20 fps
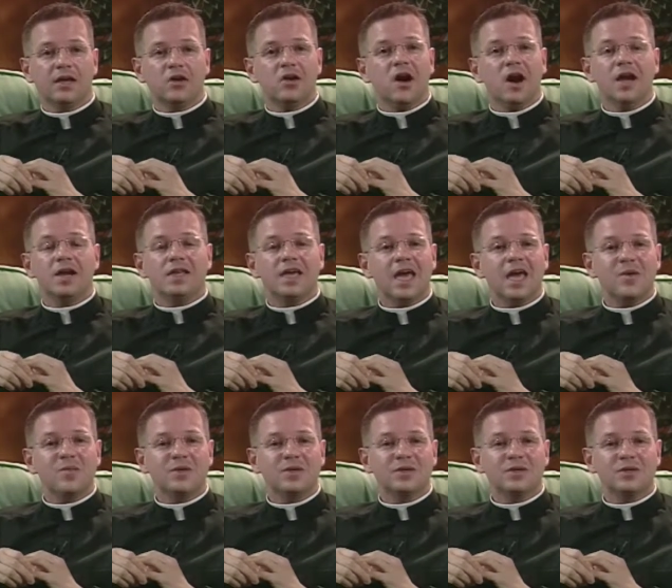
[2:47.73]
God
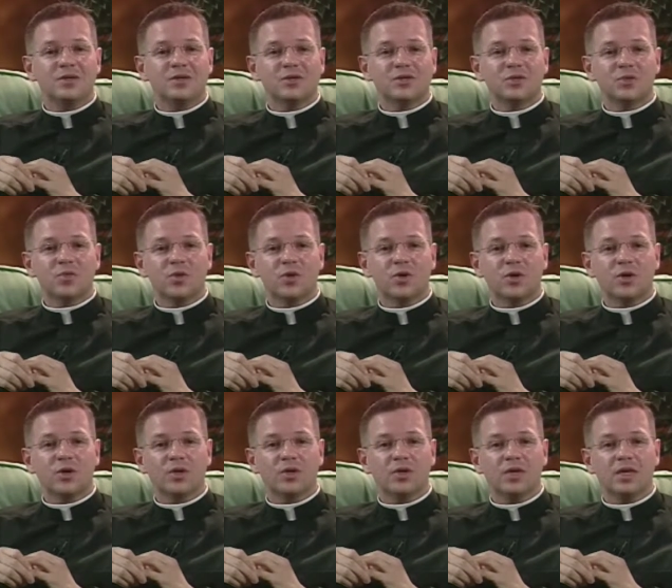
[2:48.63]
came into this
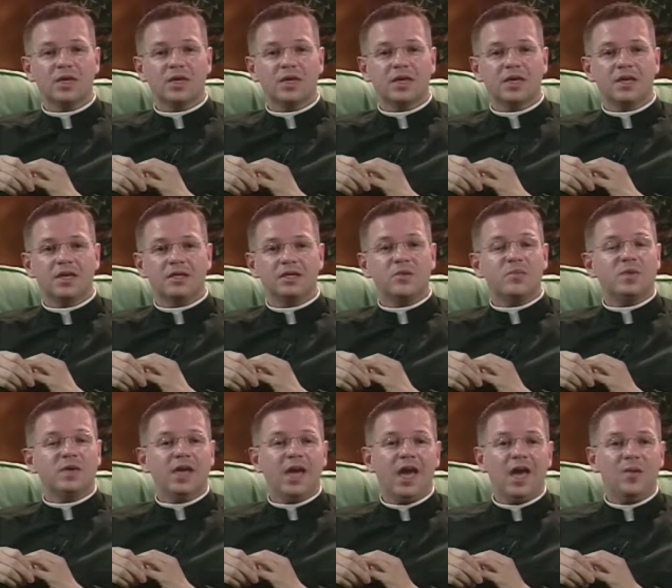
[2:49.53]
world to
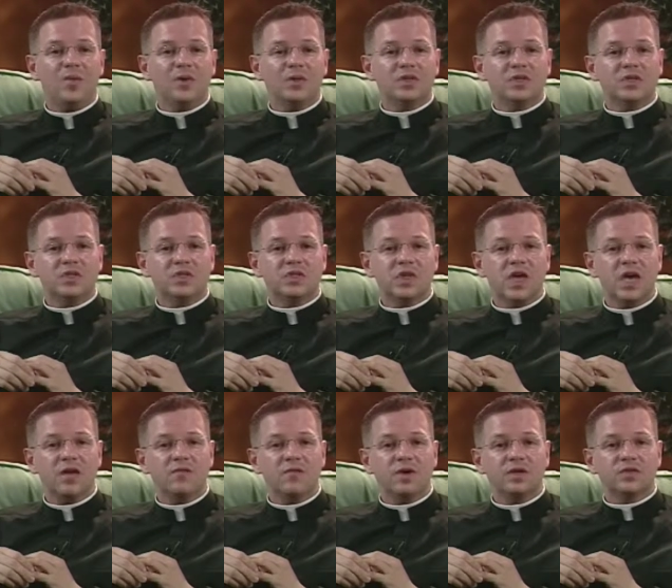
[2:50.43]
be able to
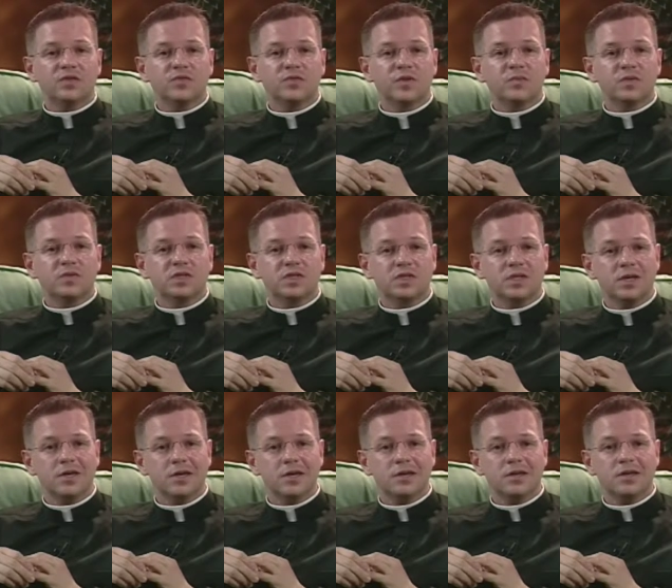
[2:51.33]
save us from
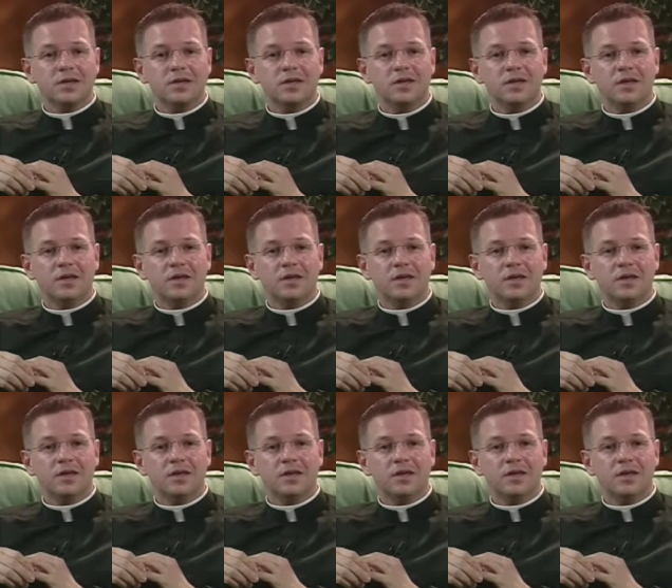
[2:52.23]
sin,